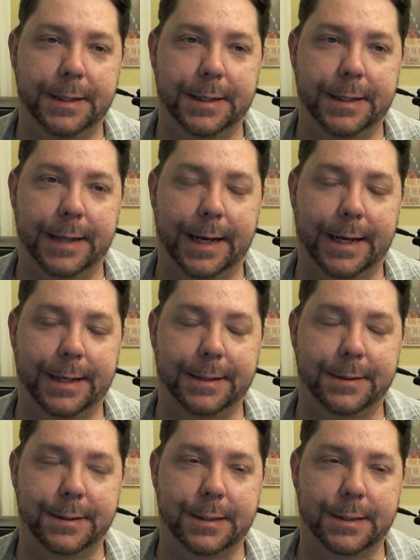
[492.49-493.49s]

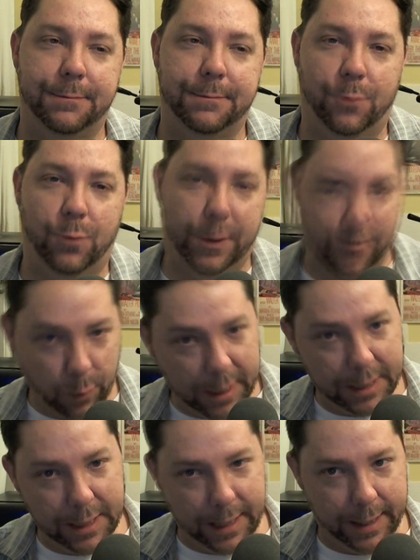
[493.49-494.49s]
the
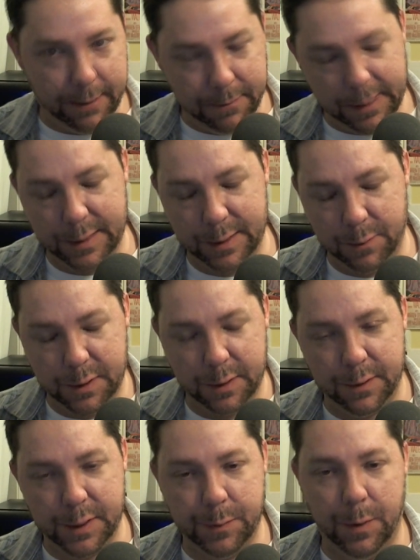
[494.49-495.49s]
red line because it was
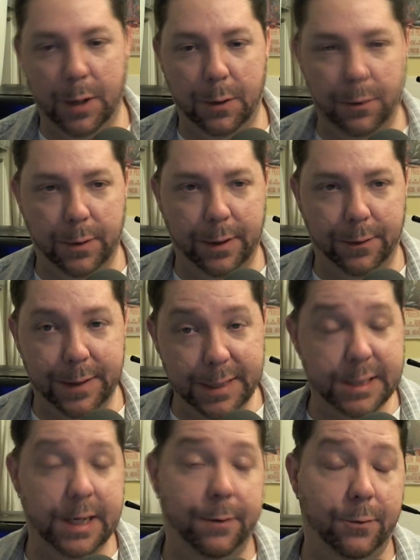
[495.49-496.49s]
so small. Well,
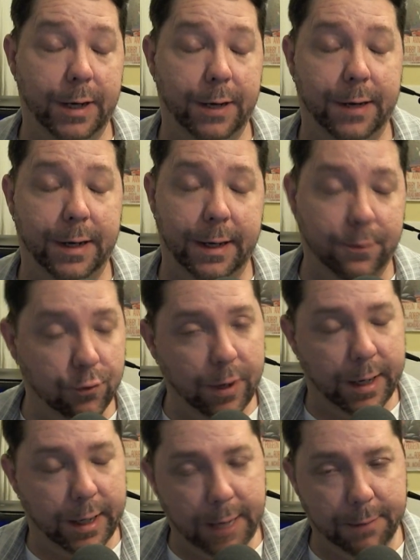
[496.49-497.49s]
this time around I
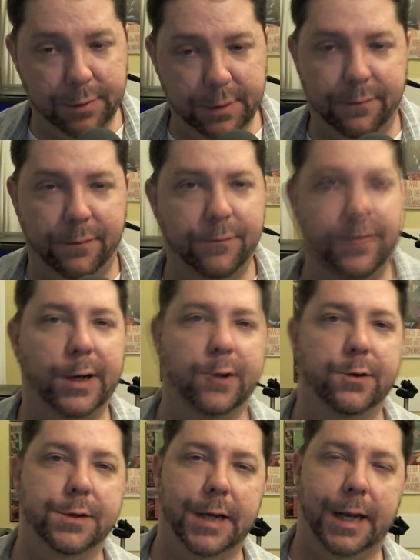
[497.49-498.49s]
tried a couple different
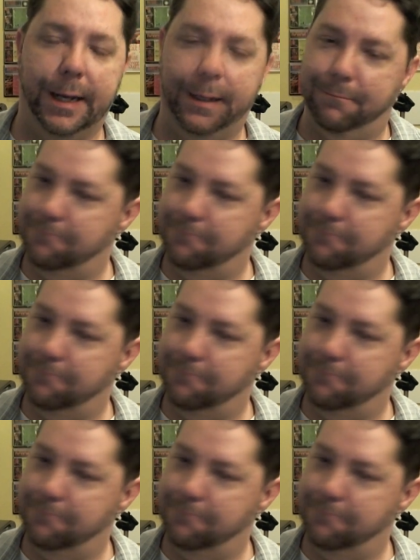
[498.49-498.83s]
figures and